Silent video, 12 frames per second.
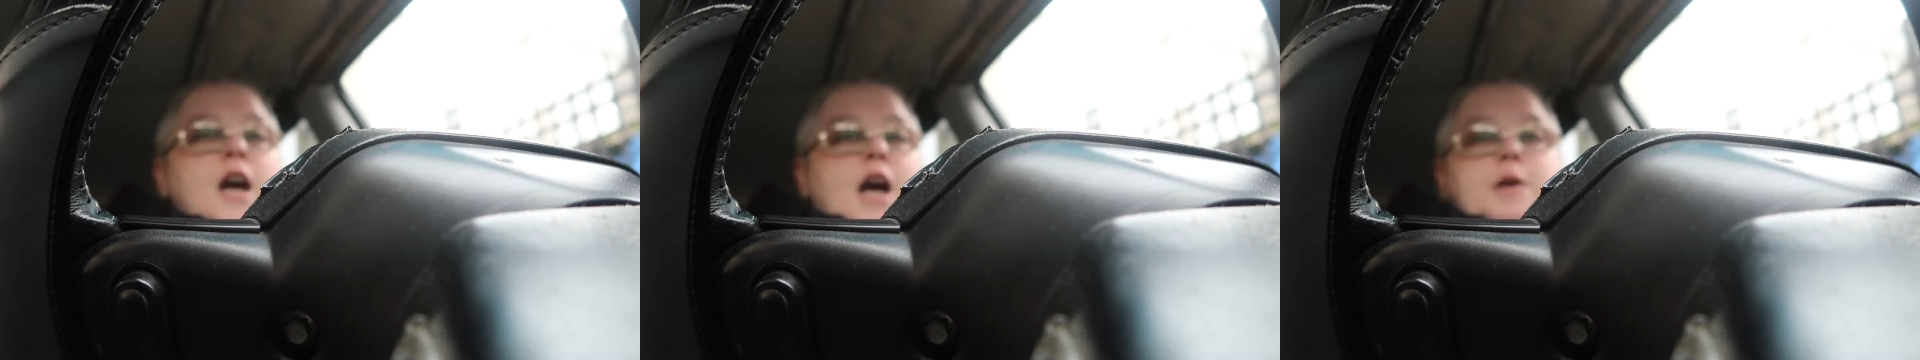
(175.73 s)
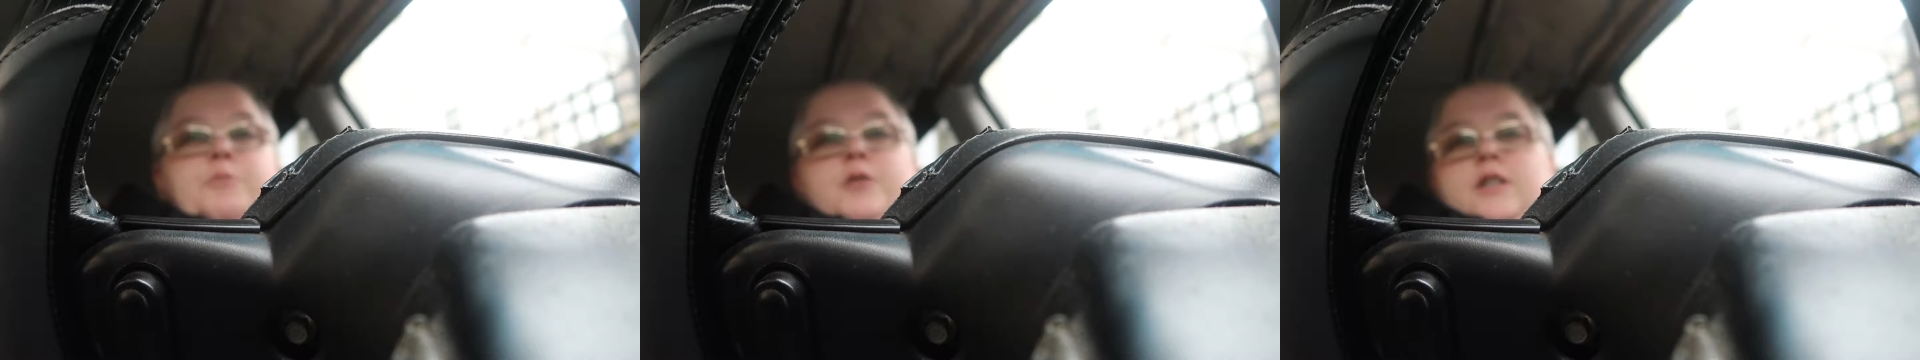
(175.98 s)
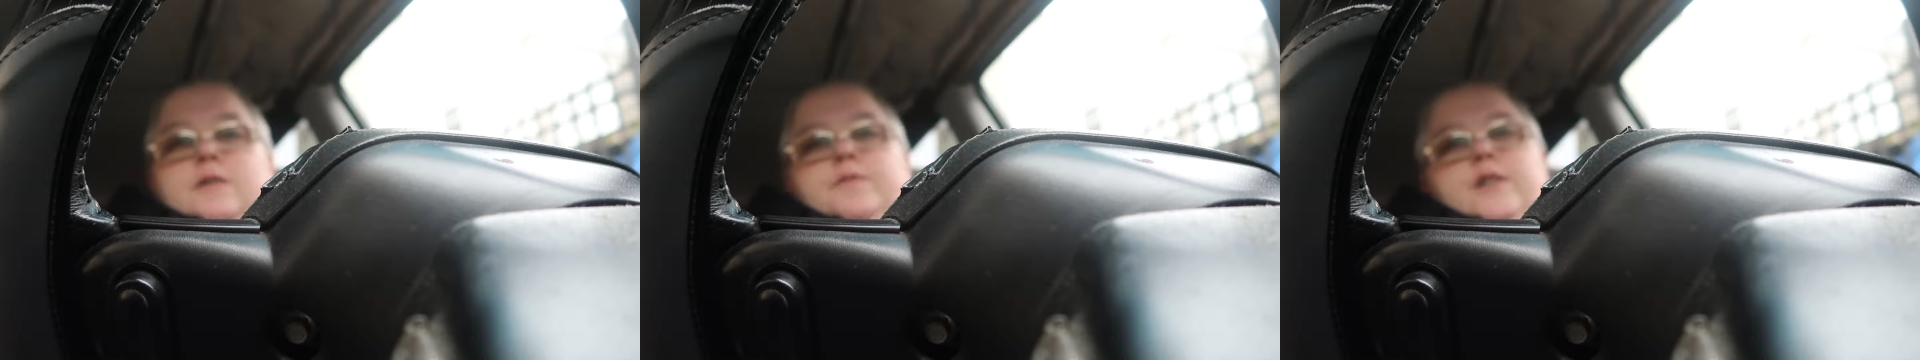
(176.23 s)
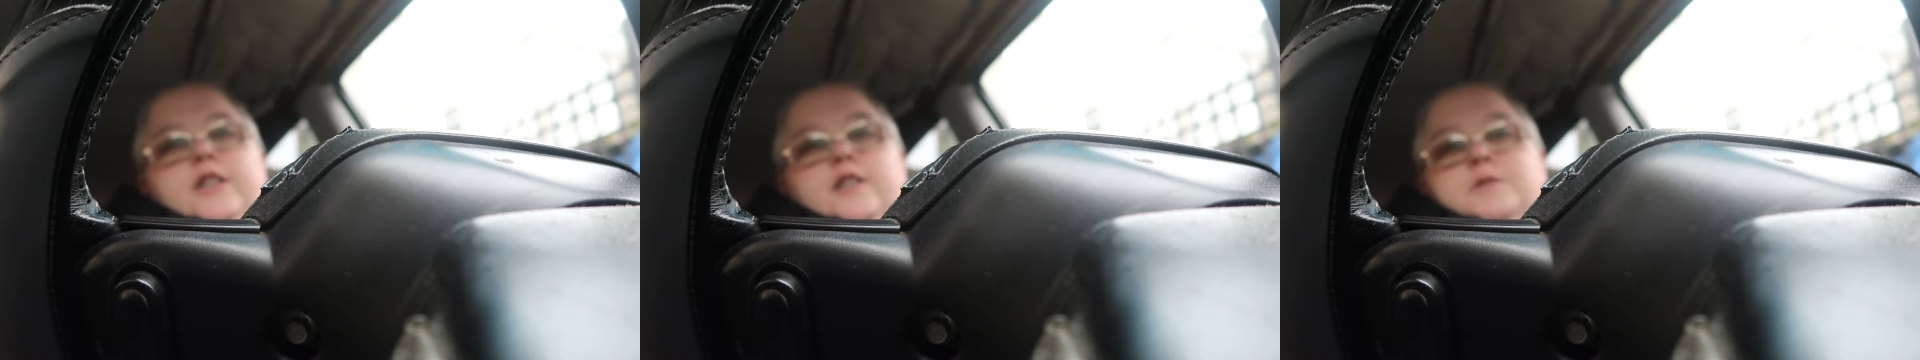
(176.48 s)
I put up
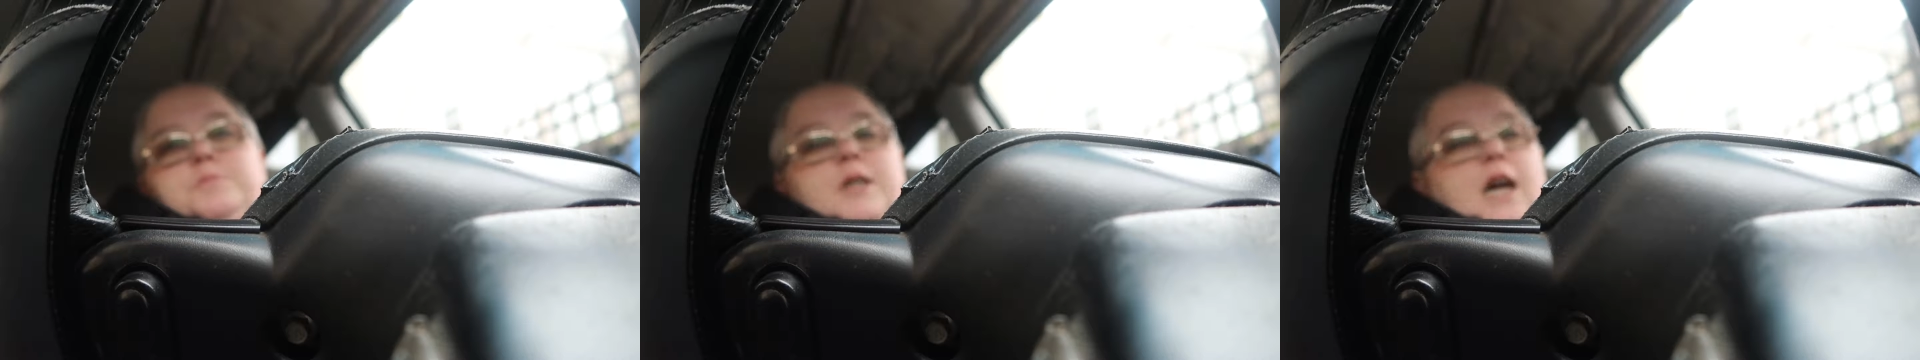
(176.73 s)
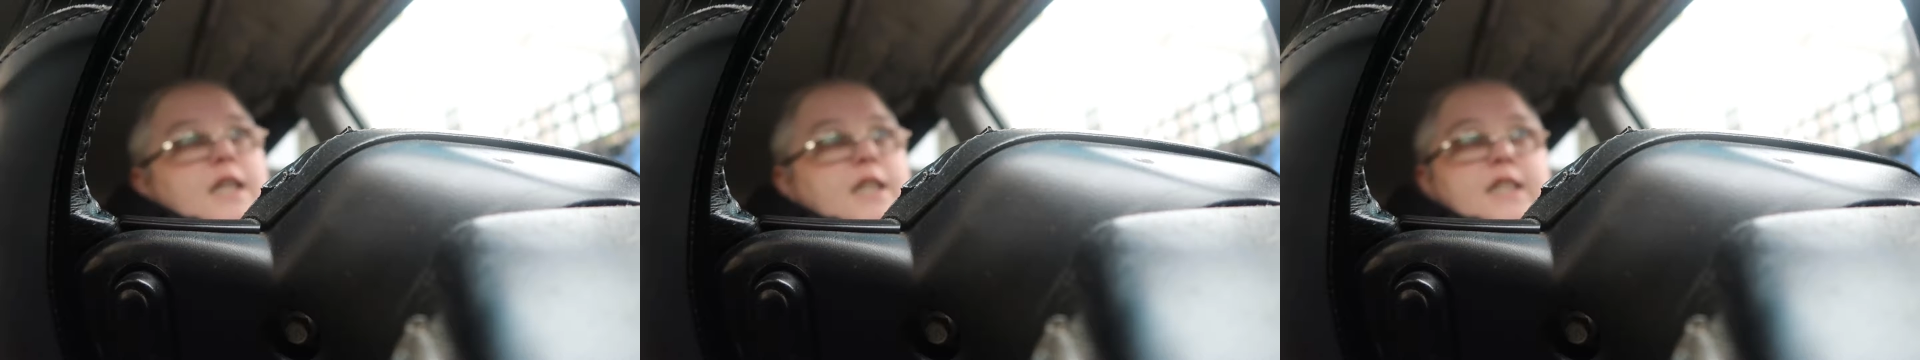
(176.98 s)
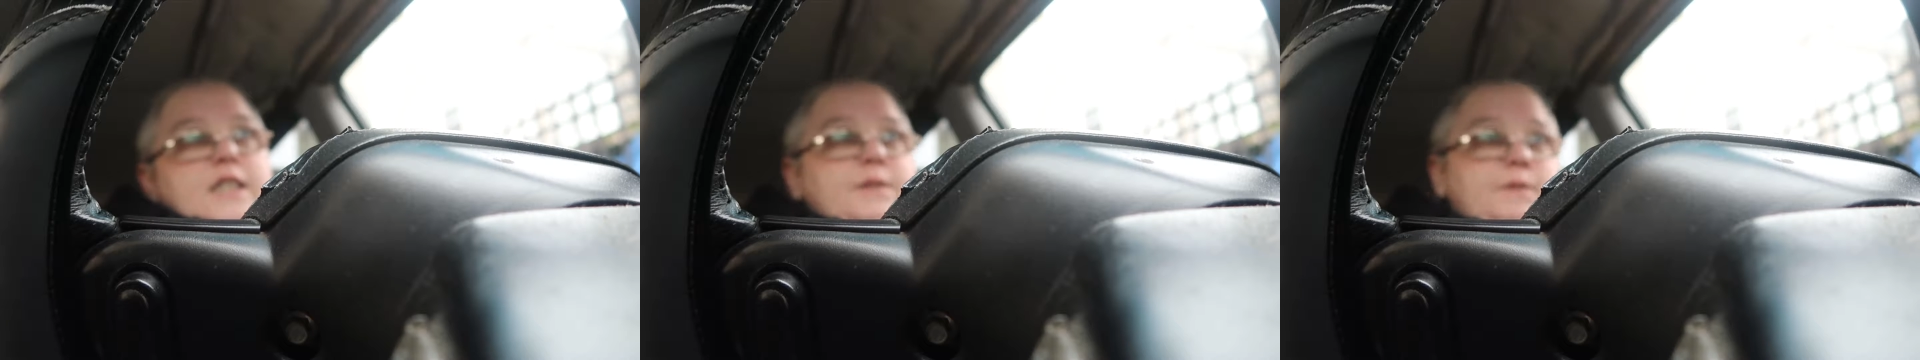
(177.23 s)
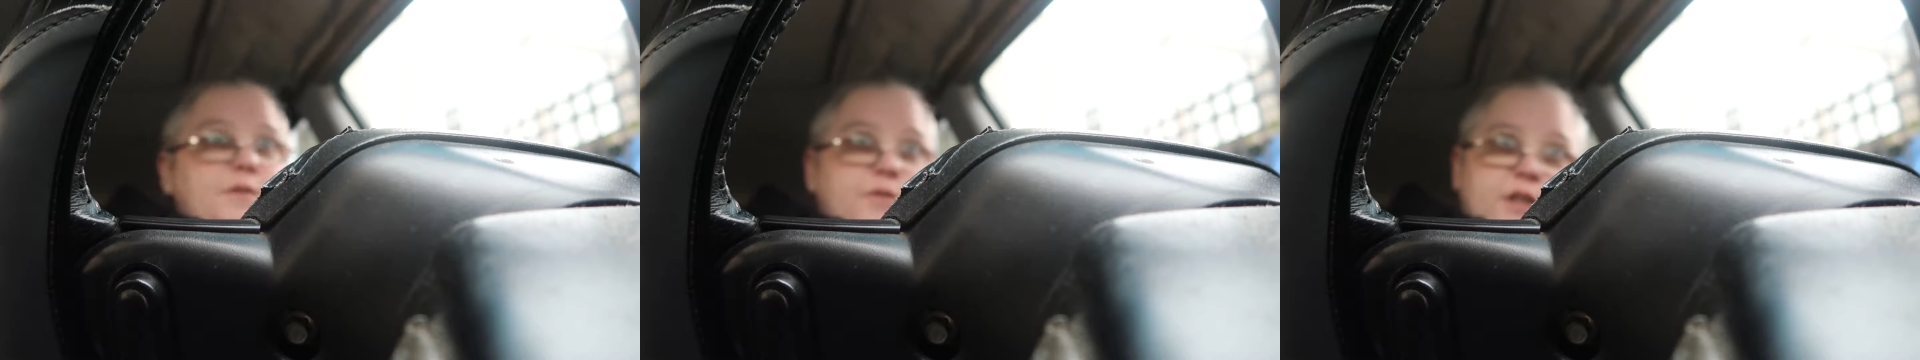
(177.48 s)
videos, but I didn't
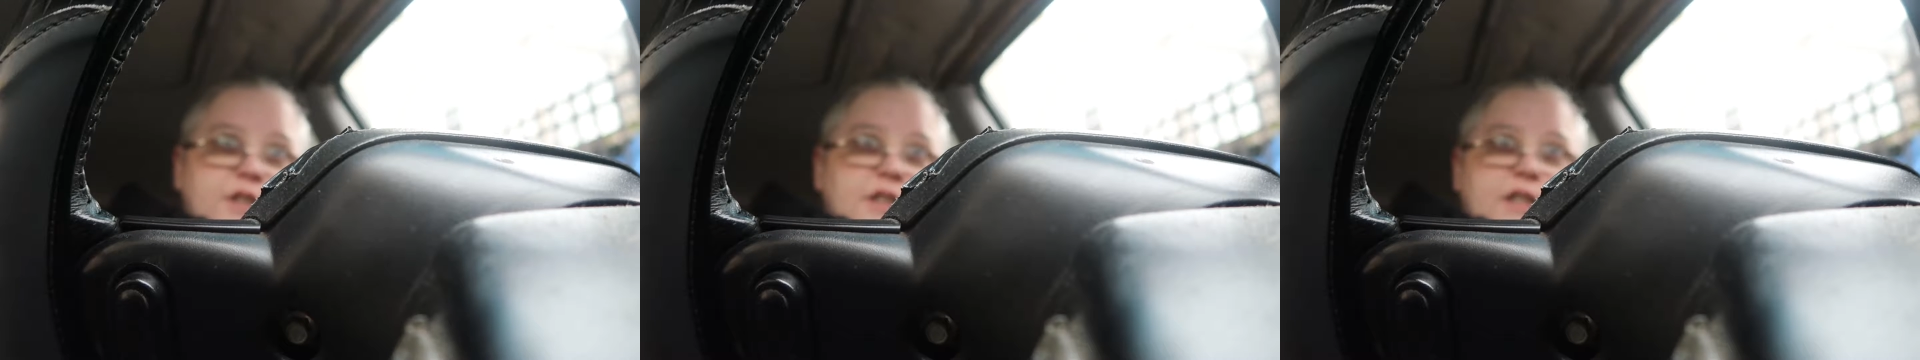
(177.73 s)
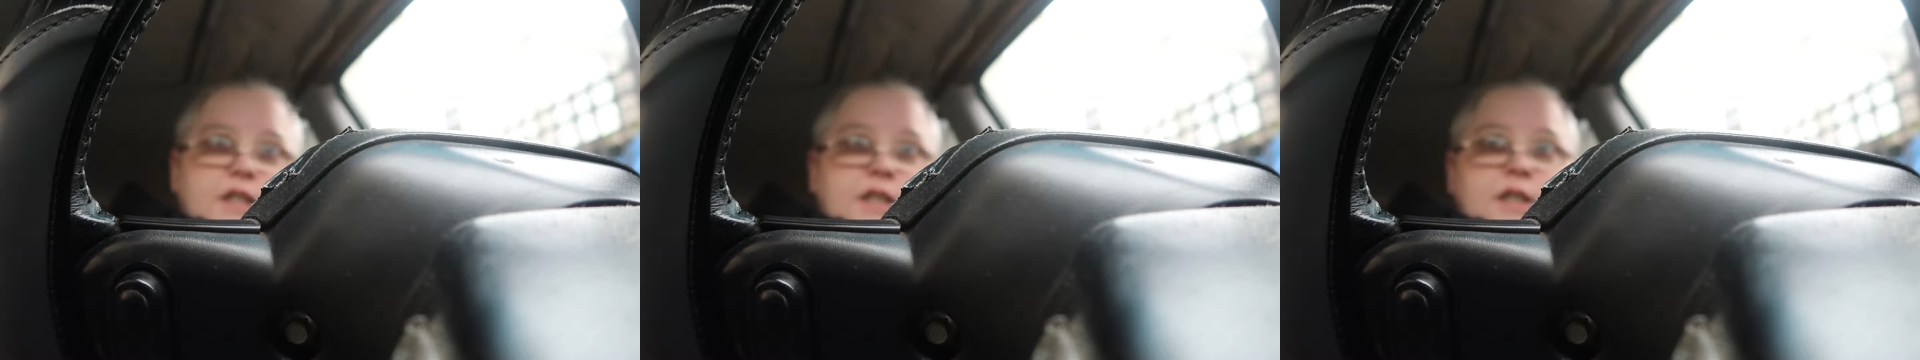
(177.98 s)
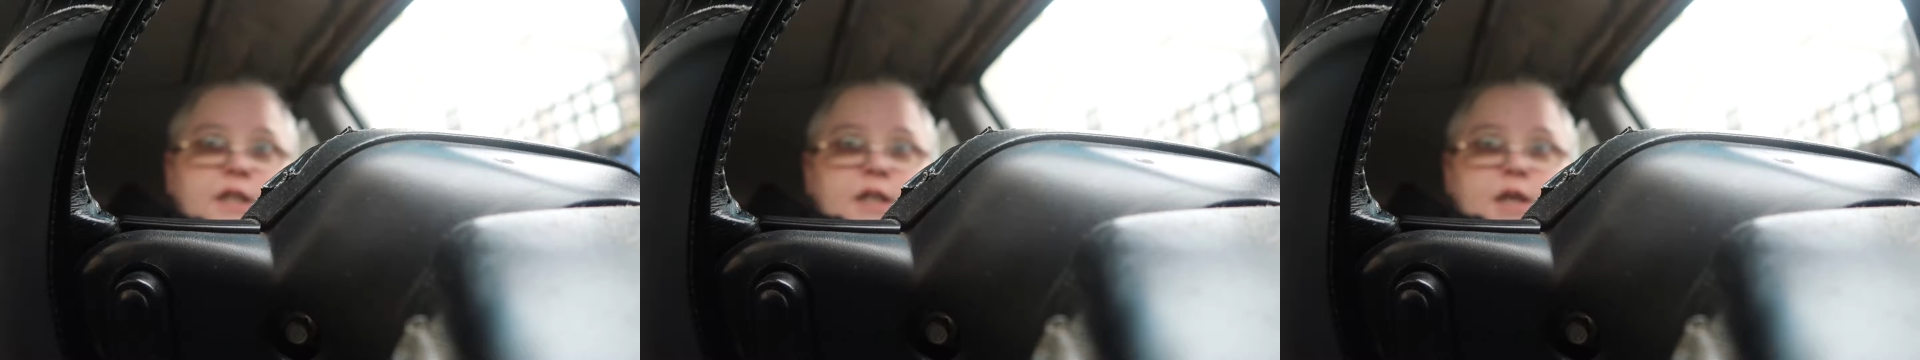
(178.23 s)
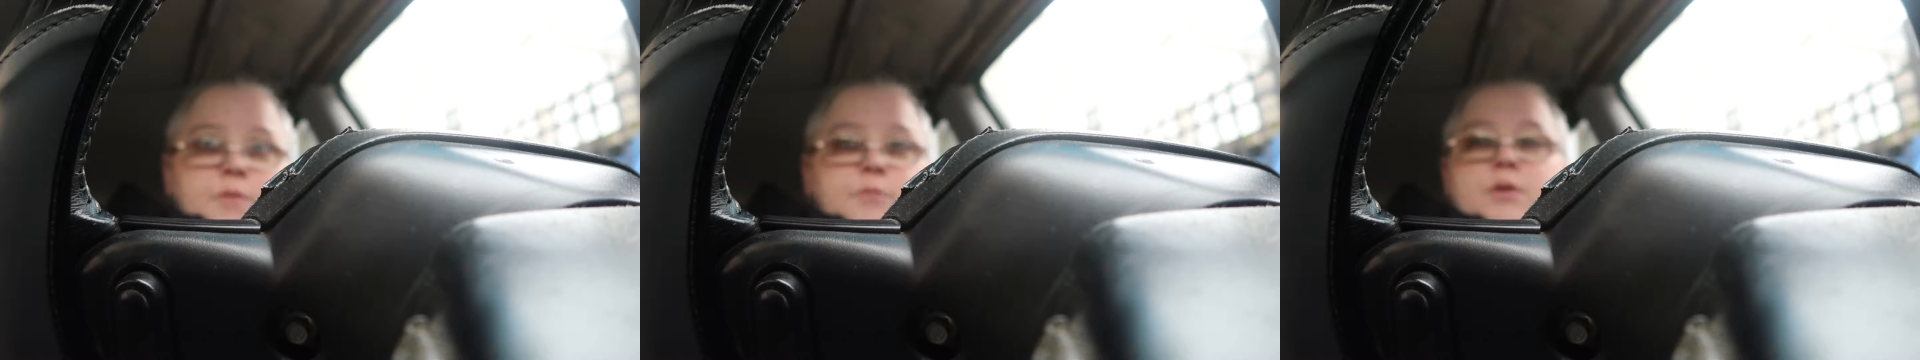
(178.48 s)
even really
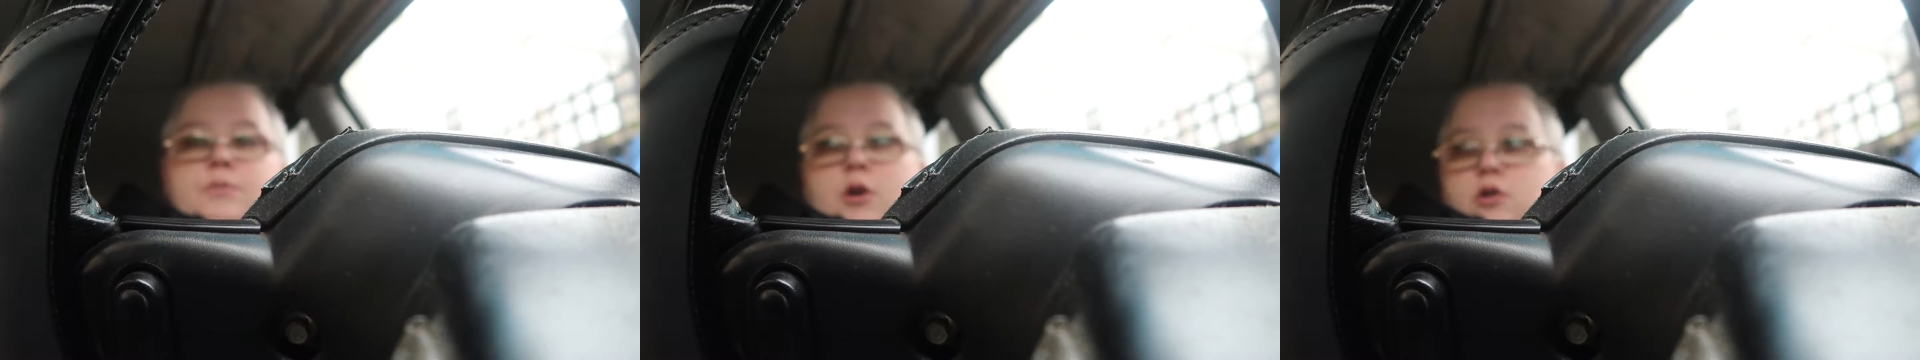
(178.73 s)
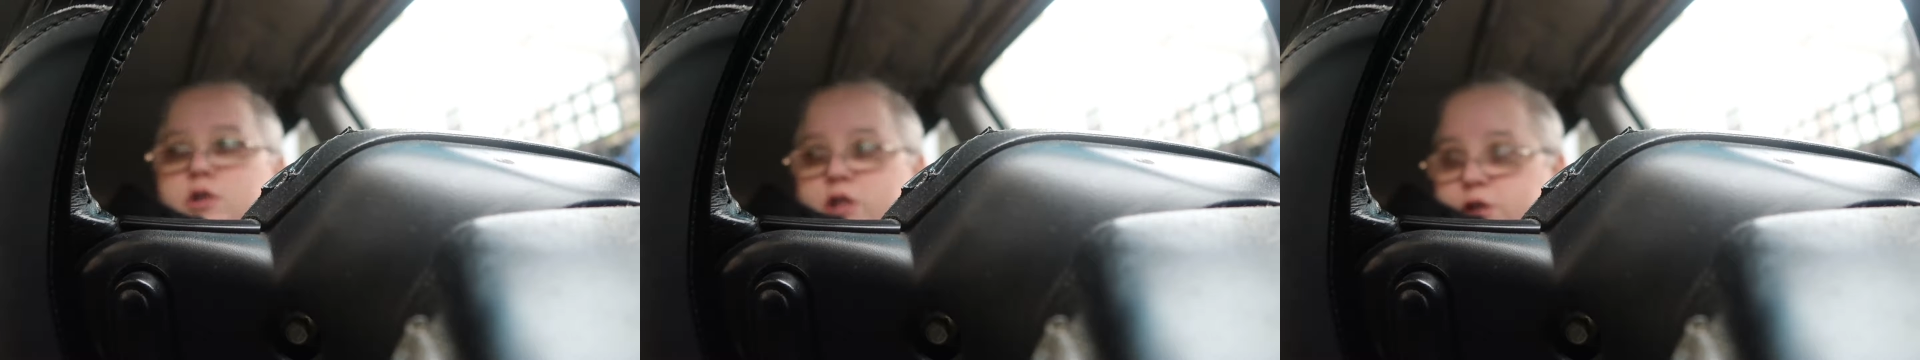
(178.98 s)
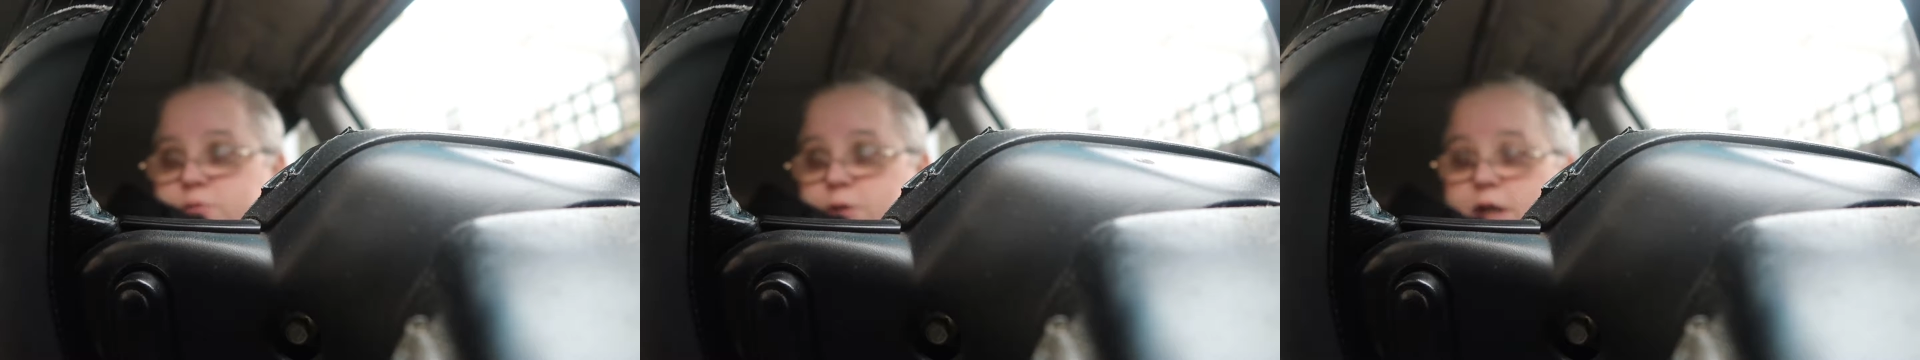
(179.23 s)
promote them.